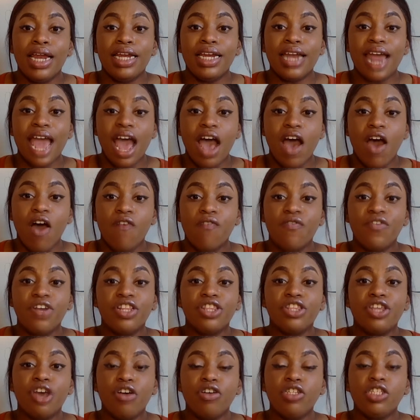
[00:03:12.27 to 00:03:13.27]
Now, for
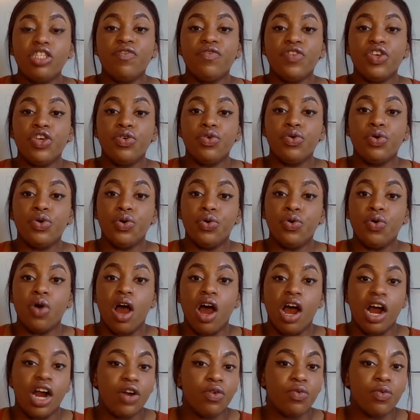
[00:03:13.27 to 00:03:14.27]
those of you who
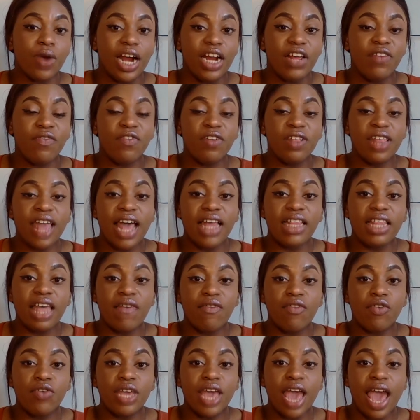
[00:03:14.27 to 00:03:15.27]
aren't ready for that
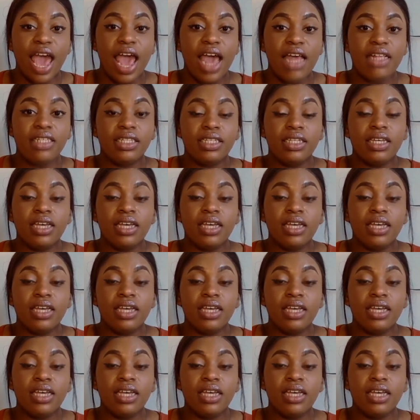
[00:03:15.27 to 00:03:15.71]
level yet,